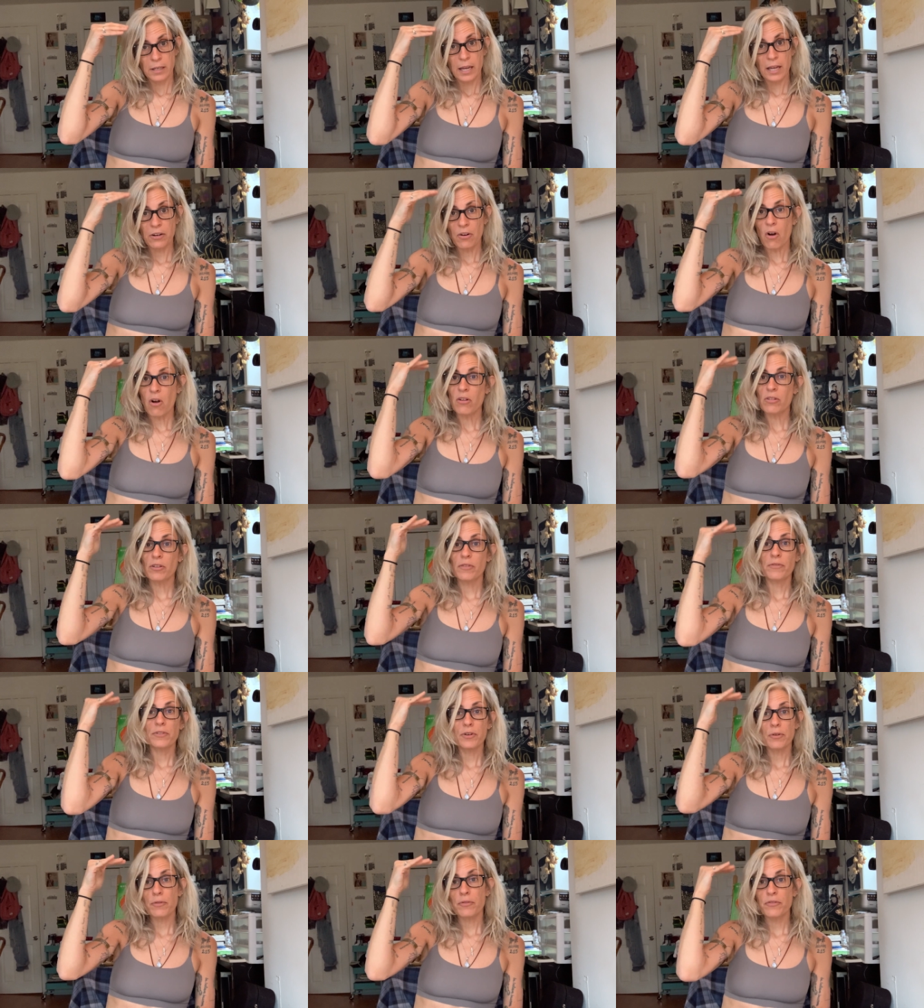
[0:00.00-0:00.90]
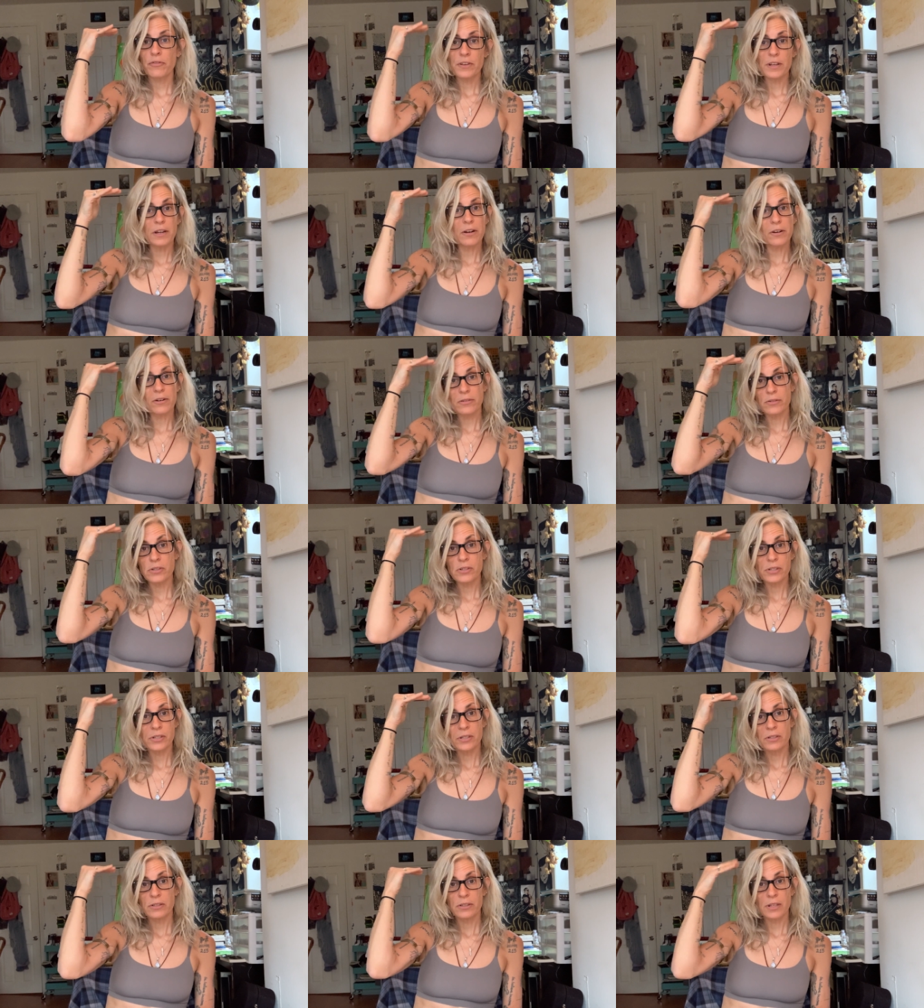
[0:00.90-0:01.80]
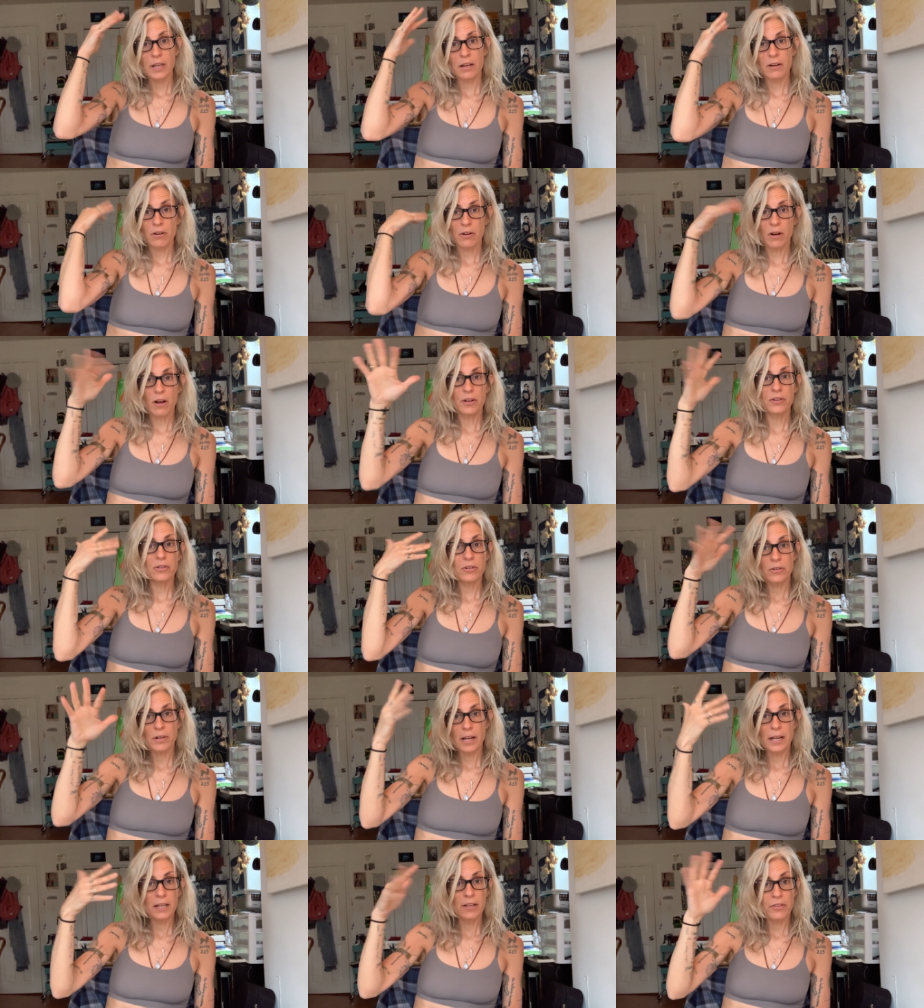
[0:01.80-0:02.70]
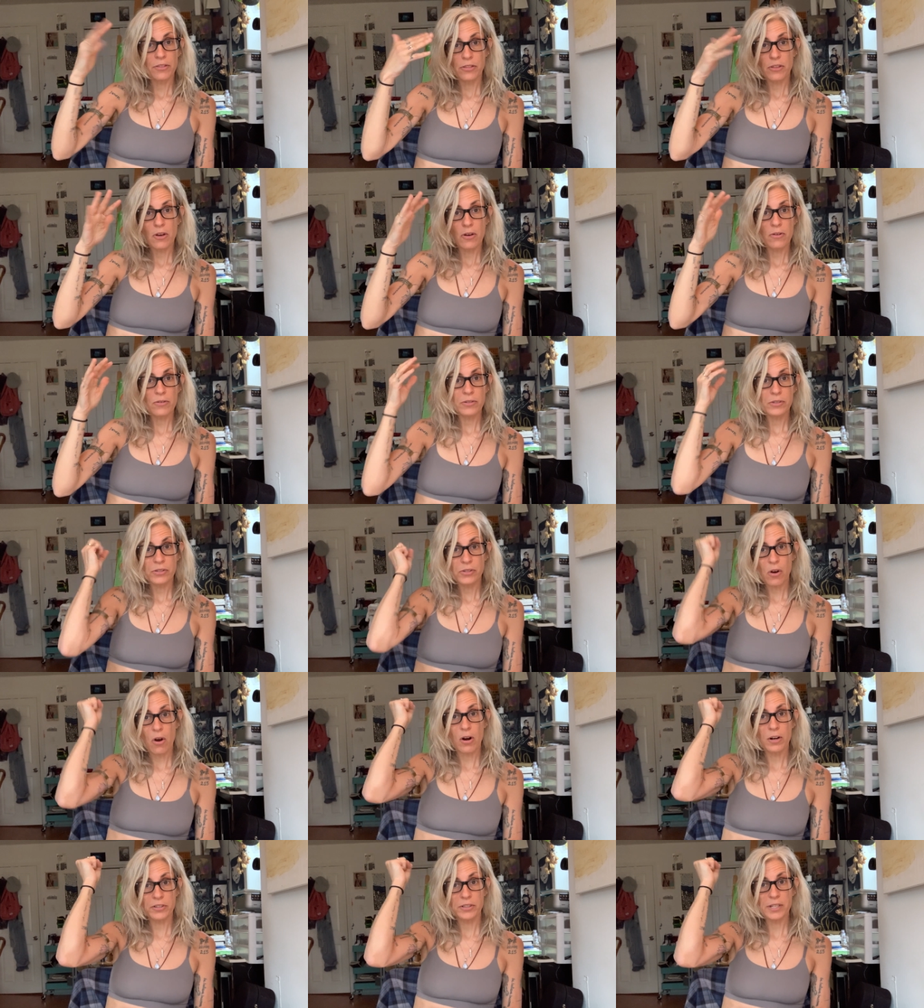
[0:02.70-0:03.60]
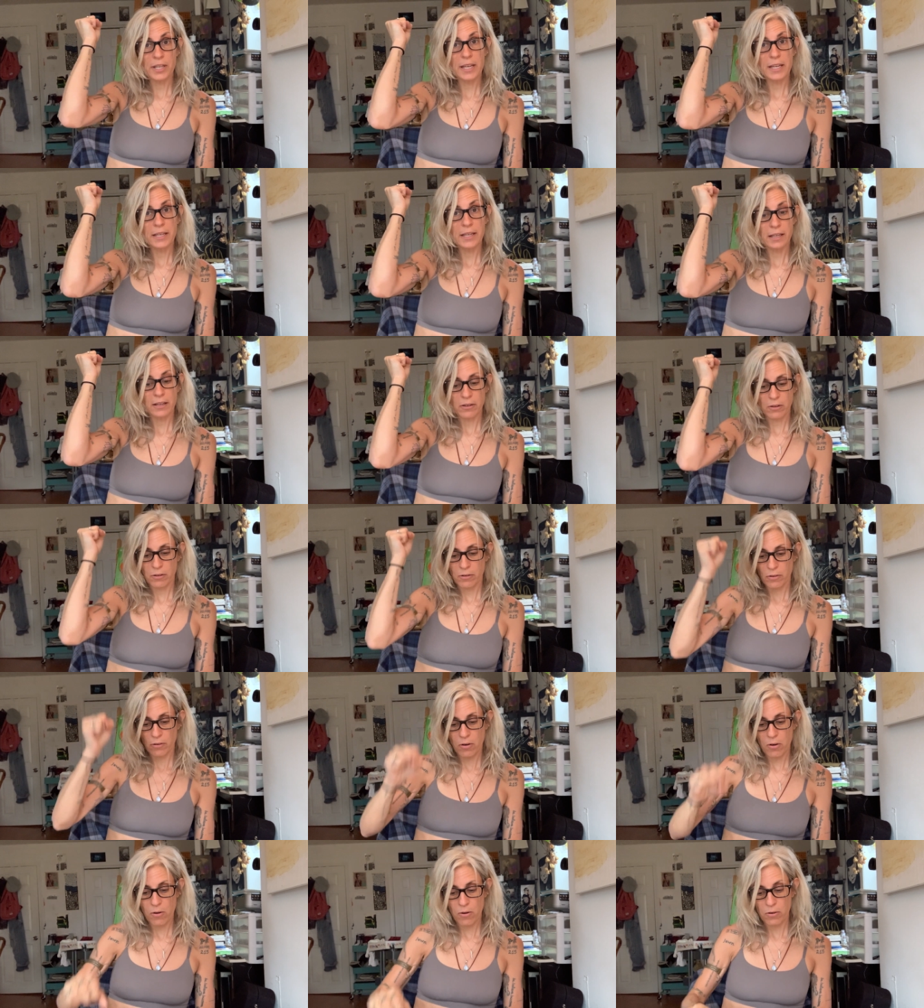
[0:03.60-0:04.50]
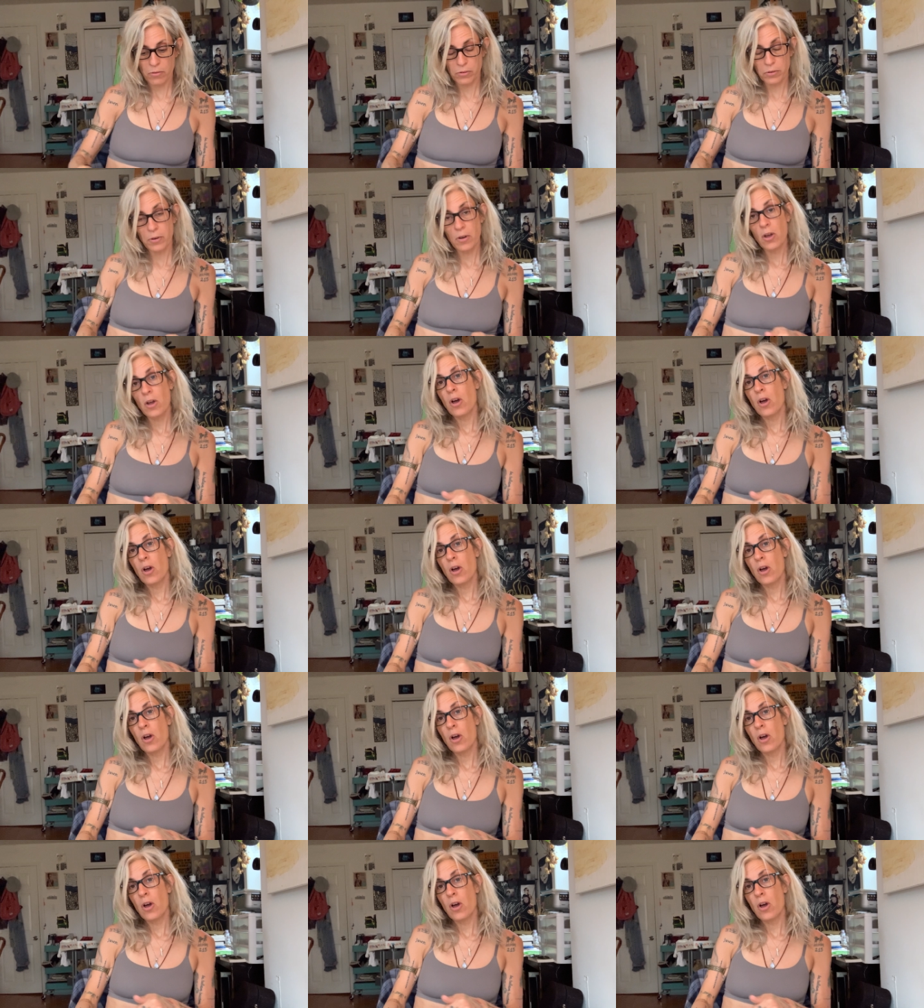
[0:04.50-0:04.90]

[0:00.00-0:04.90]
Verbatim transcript: And all of your fears that are underneath those are taking hold.